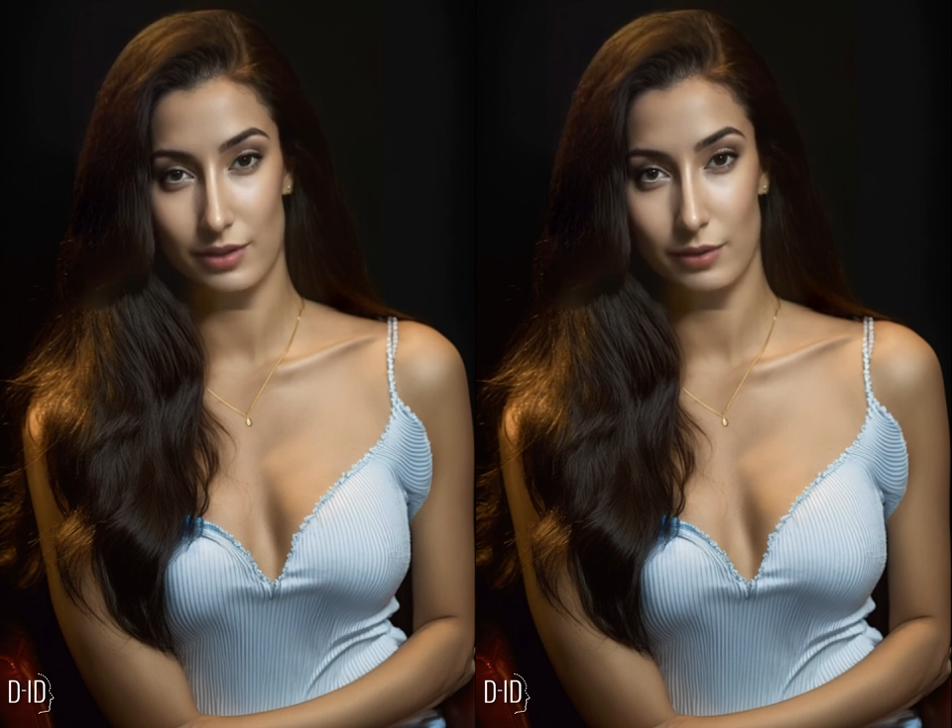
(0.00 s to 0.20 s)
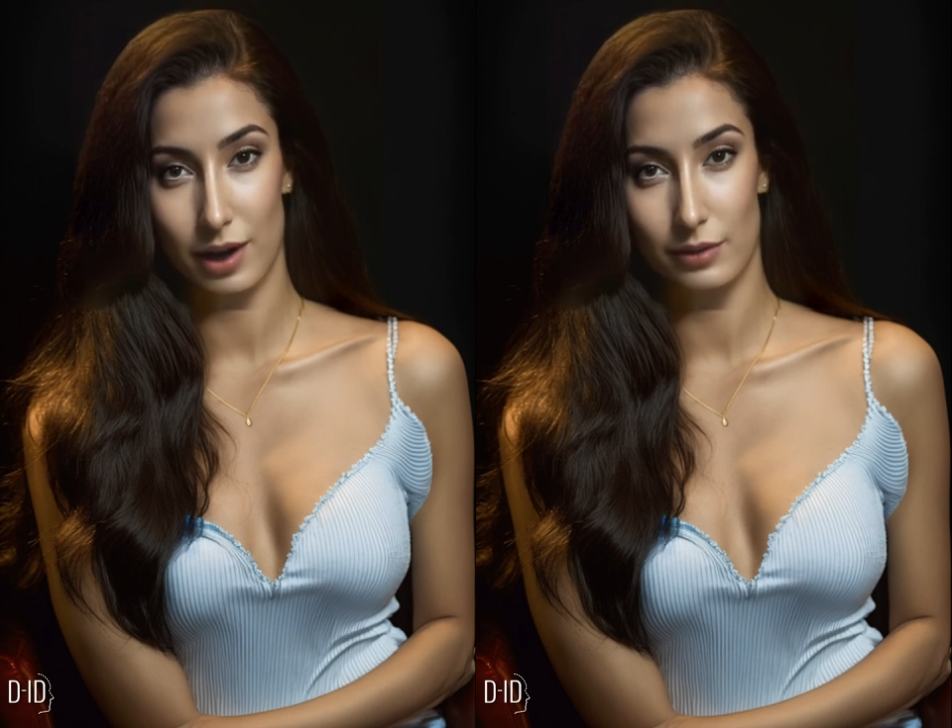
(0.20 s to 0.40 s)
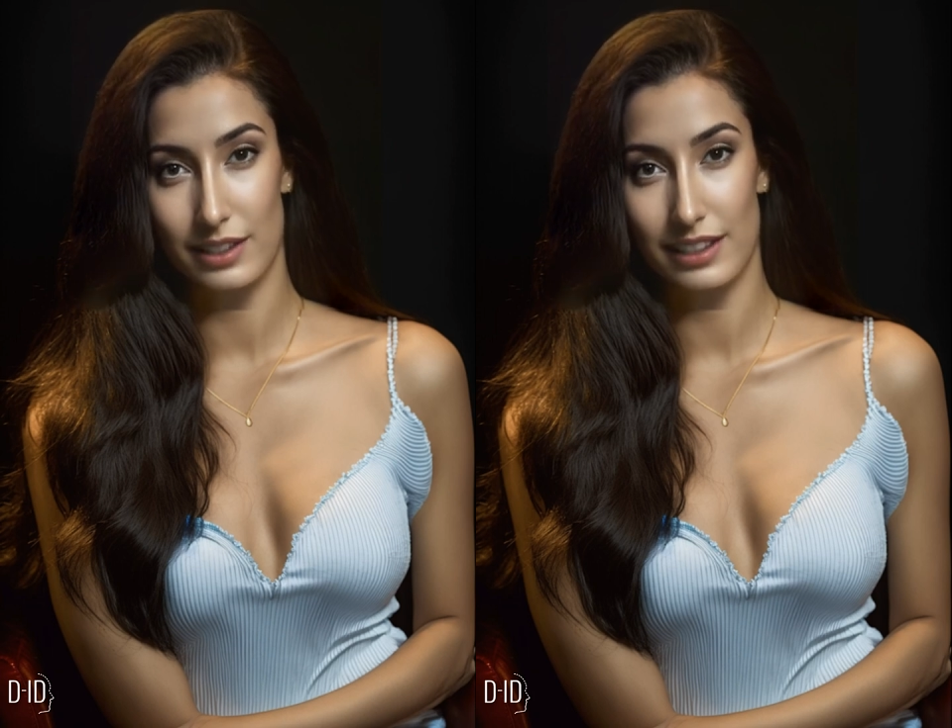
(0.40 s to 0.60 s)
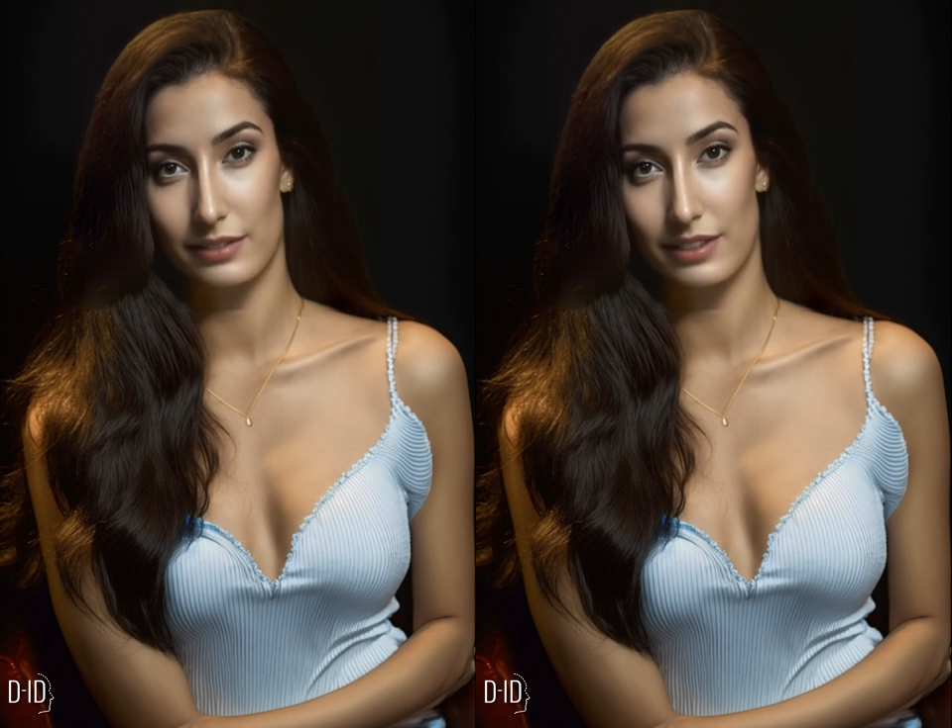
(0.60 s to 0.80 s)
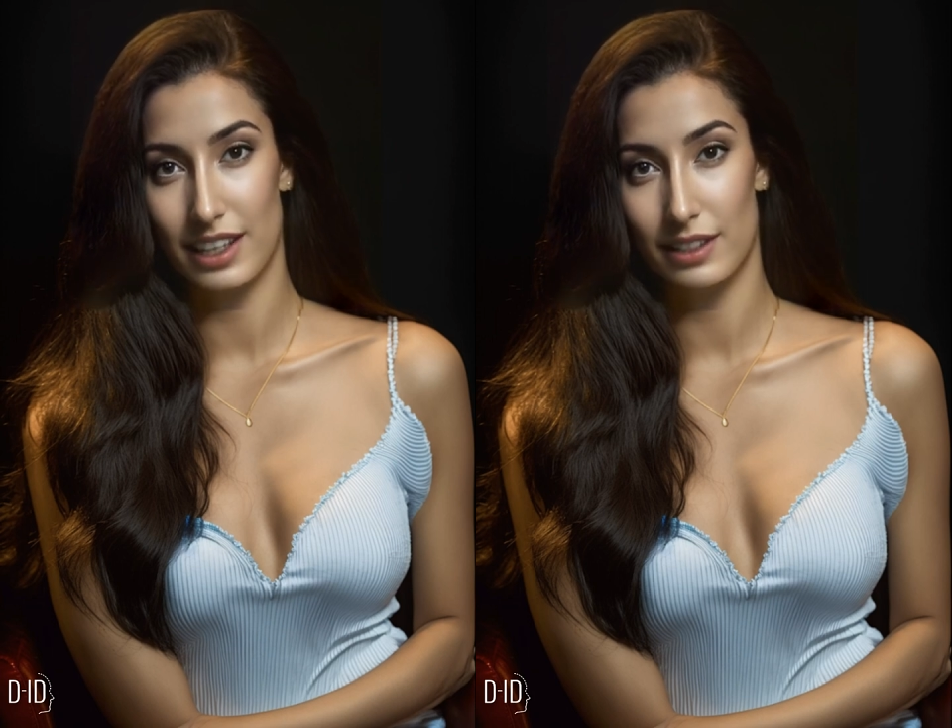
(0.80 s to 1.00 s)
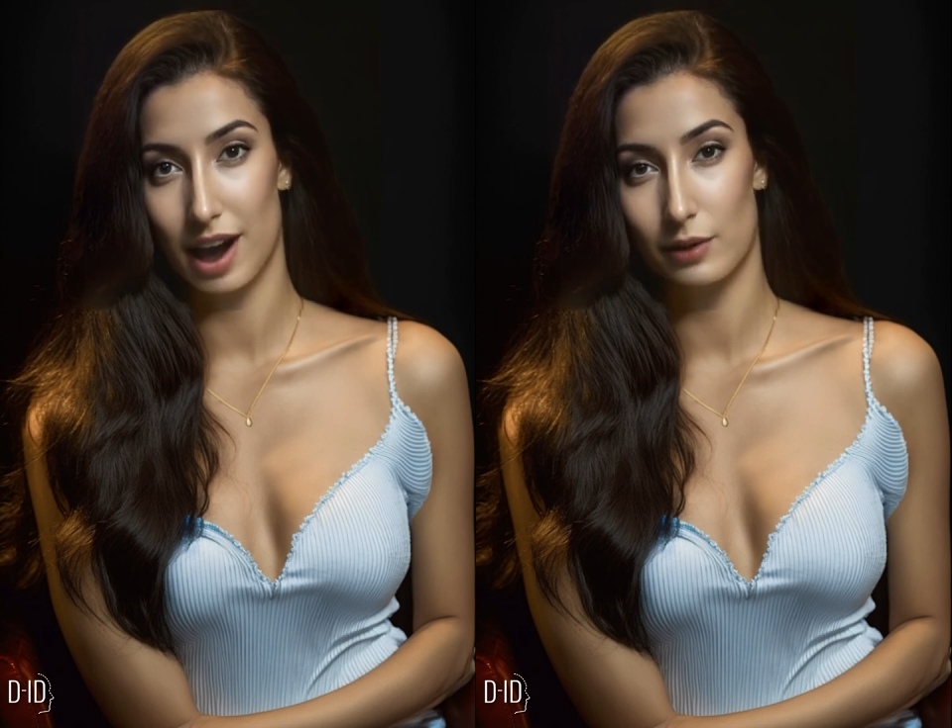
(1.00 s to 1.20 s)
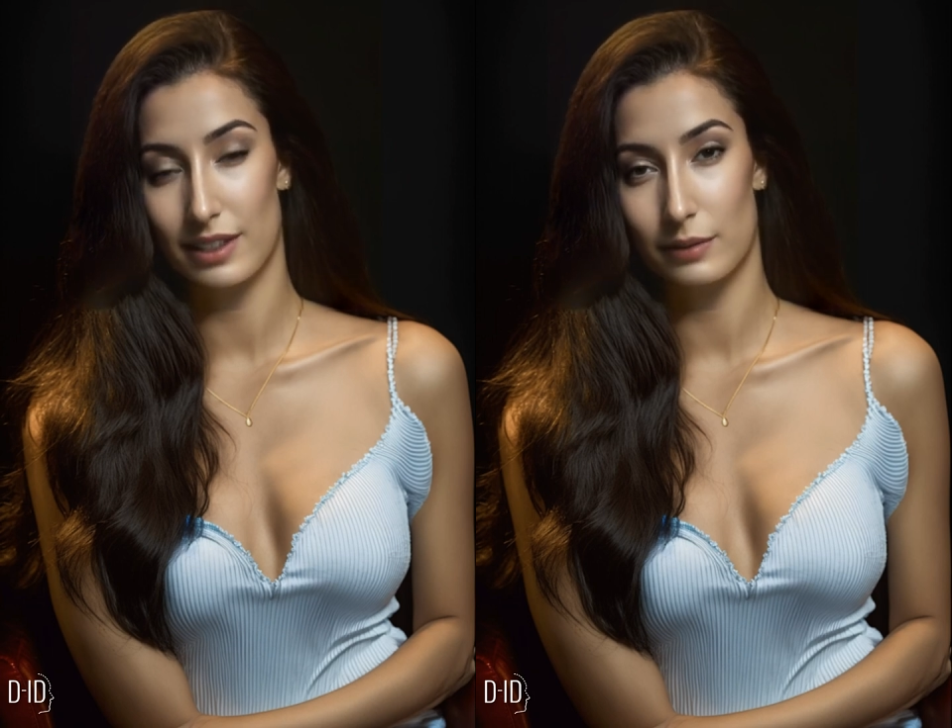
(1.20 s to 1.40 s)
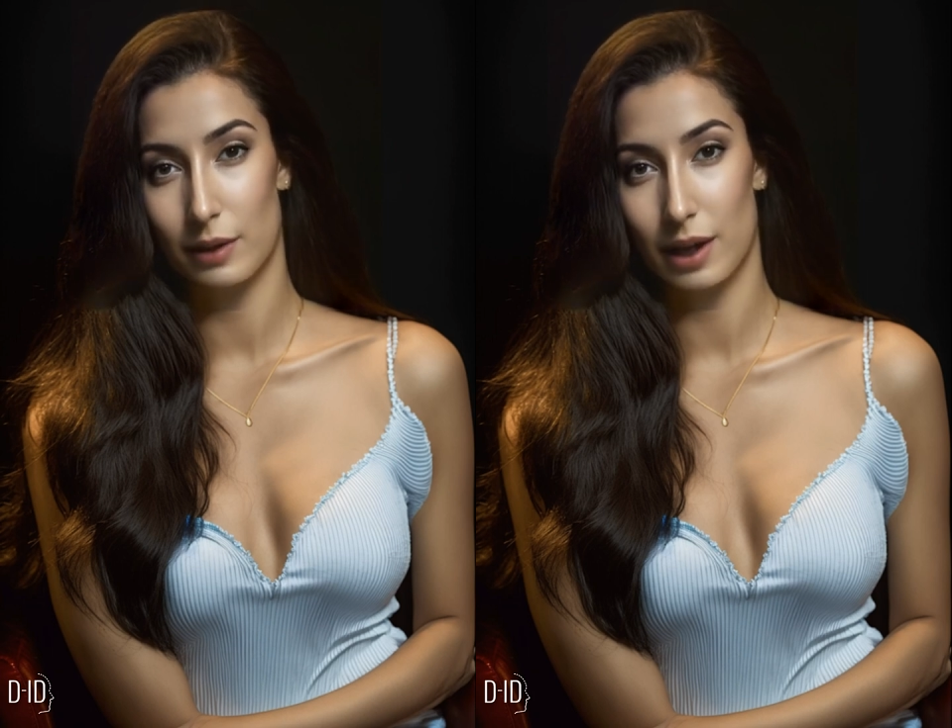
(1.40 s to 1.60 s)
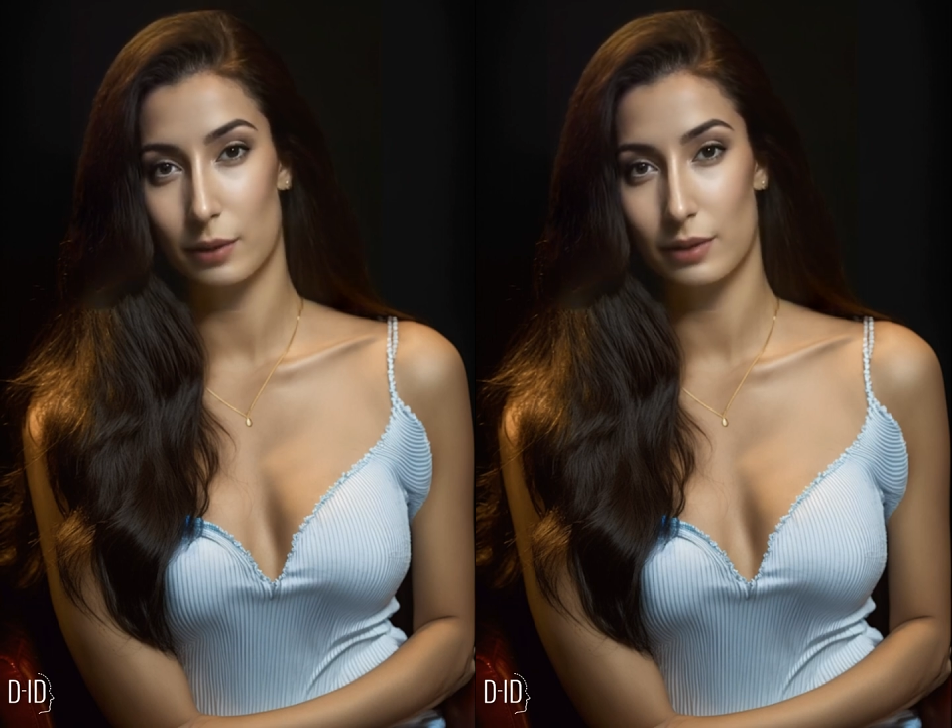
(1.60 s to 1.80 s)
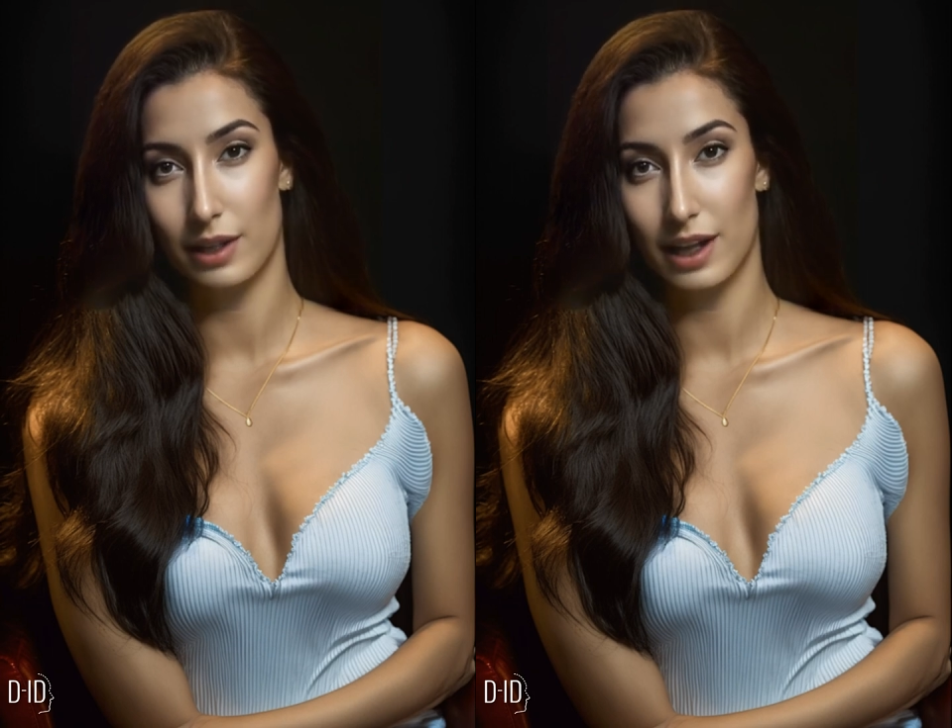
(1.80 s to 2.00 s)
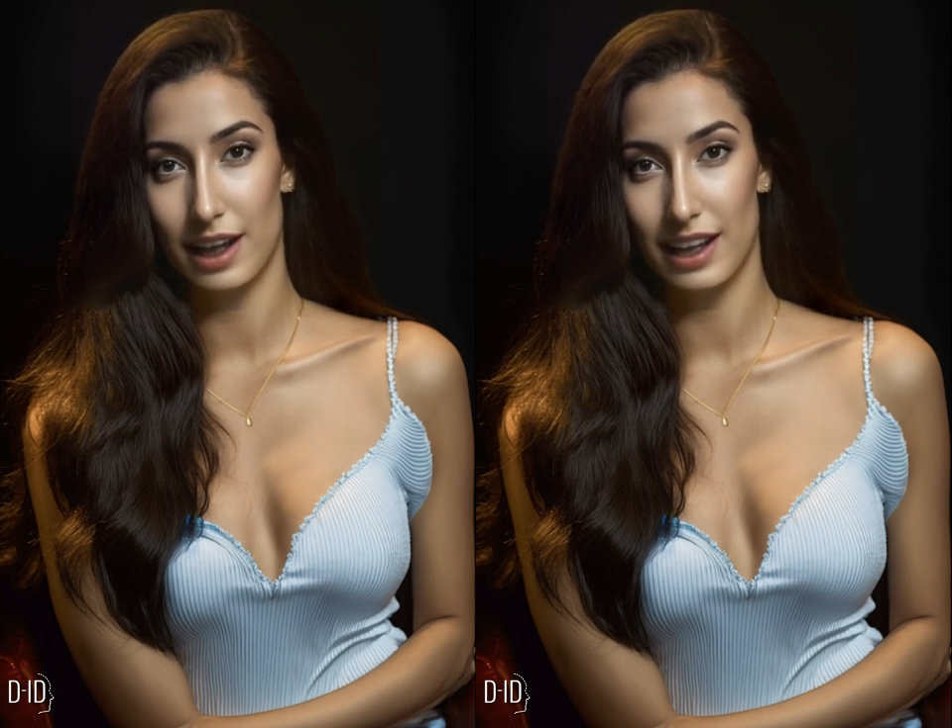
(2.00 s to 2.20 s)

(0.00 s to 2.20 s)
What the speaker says: of around 70,000 people,